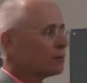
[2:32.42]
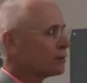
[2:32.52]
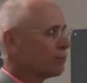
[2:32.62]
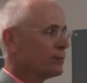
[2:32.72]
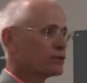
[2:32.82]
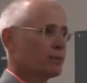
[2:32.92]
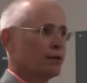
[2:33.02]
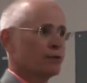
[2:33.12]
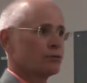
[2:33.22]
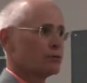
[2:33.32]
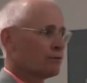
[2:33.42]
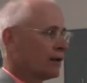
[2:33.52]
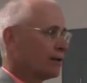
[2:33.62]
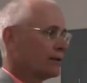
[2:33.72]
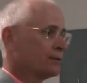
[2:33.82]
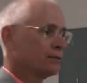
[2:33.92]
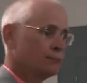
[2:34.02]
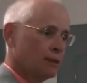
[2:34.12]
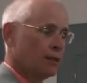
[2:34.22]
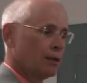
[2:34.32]
the misdemeanors, the felonies,
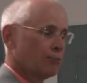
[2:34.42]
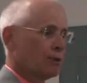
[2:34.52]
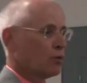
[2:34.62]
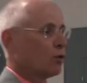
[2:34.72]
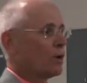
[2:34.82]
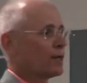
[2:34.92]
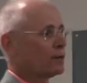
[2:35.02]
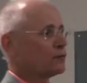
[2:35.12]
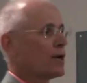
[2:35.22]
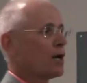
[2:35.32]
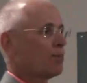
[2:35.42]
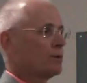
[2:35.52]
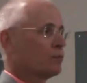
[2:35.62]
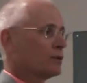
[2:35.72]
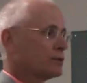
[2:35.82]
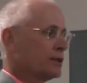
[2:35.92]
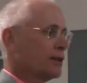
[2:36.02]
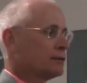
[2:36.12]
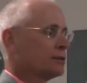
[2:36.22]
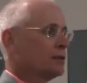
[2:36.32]
people awaiting trial, people
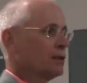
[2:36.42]
sentenced.